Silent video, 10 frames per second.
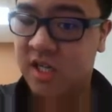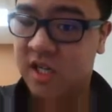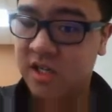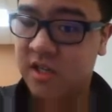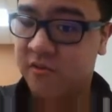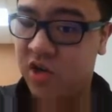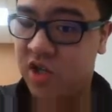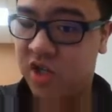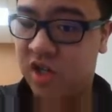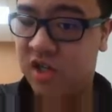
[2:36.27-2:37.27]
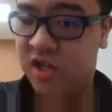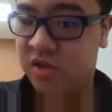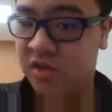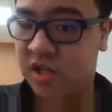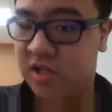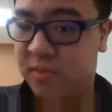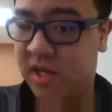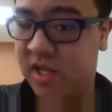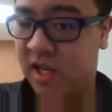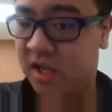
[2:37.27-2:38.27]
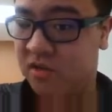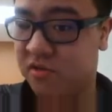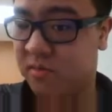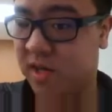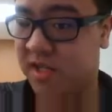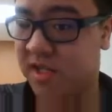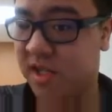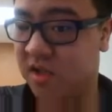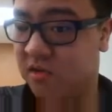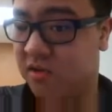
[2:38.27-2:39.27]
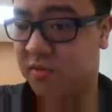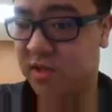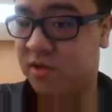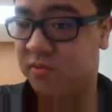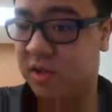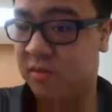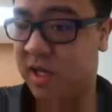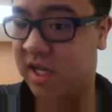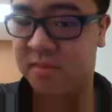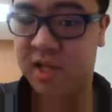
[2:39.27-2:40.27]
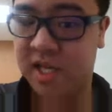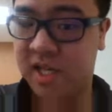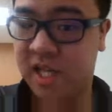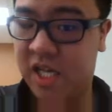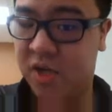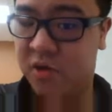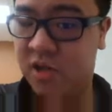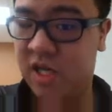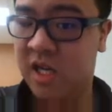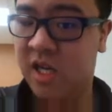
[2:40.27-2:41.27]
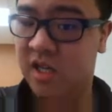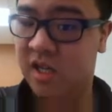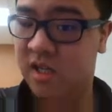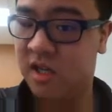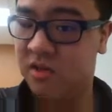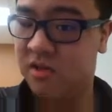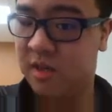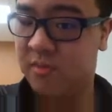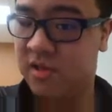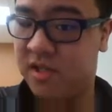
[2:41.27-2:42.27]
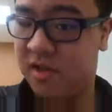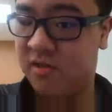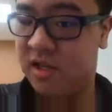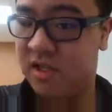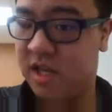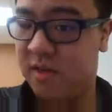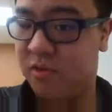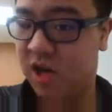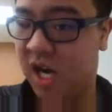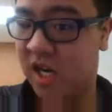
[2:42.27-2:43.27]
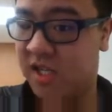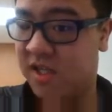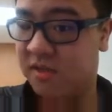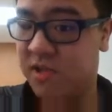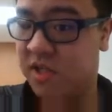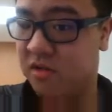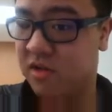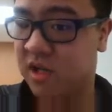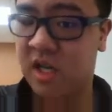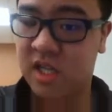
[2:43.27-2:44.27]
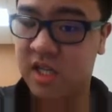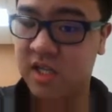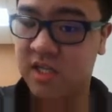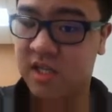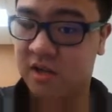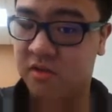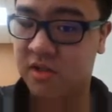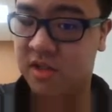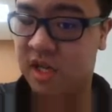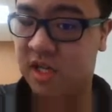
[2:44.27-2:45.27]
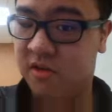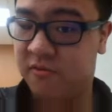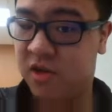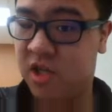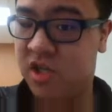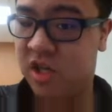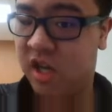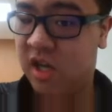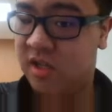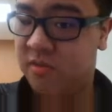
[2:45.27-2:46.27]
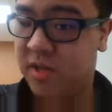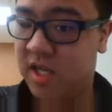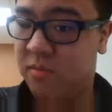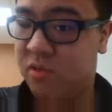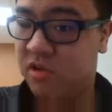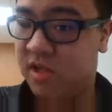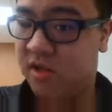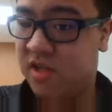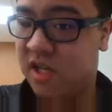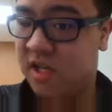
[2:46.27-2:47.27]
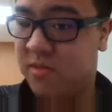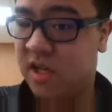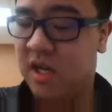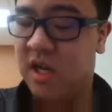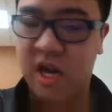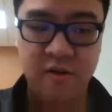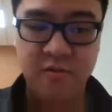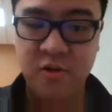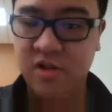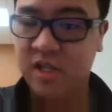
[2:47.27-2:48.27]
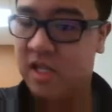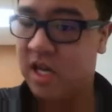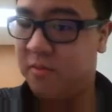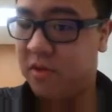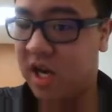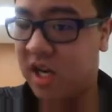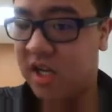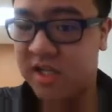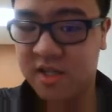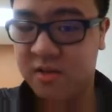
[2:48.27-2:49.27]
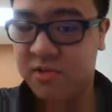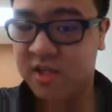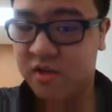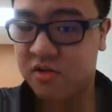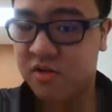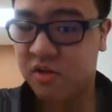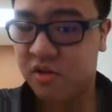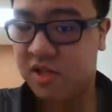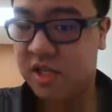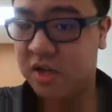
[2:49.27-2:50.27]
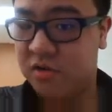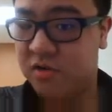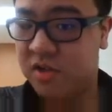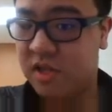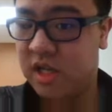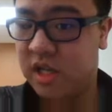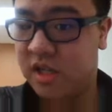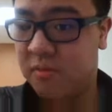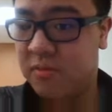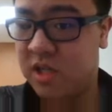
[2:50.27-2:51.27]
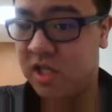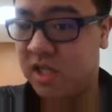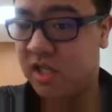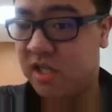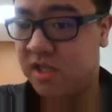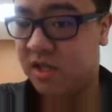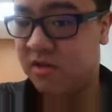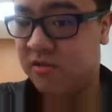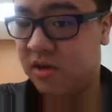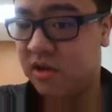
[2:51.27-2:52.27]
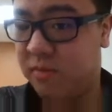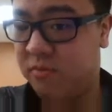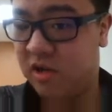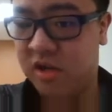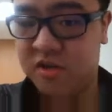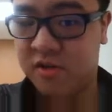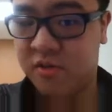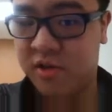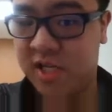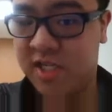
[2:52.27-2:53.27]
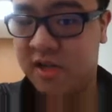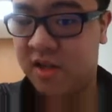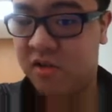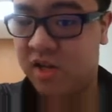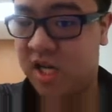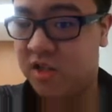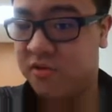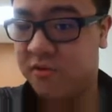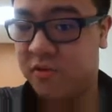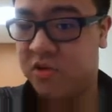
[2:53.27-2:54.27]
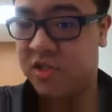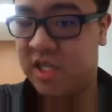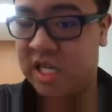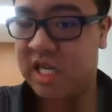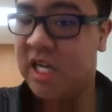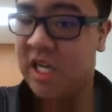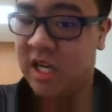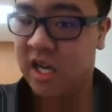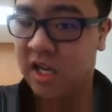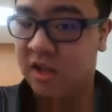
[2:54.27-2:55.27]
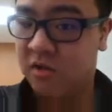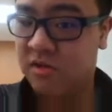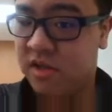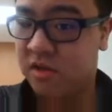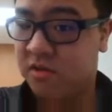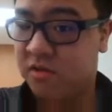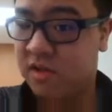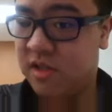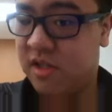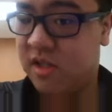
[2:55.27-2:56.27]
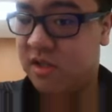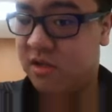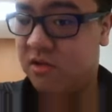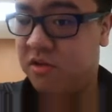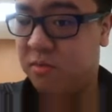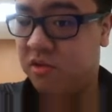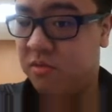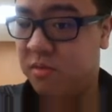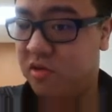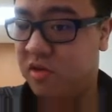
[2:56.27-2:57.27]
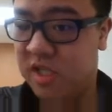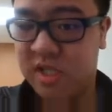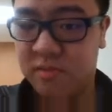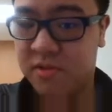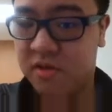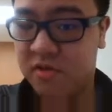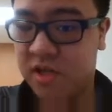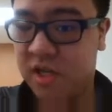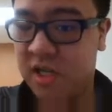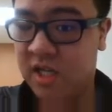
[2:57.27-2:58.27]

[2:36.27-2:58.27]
This differentiation is mainly controlled by signals, which will be explained later. Another type of cell is embryonic stem cell. These cells can differentiate into many more cell types. However, the embryonic stem cells are scarce, and obtaining these cells from embryos creates ethical controversy. A third cell source is induced pluripotent stem cells.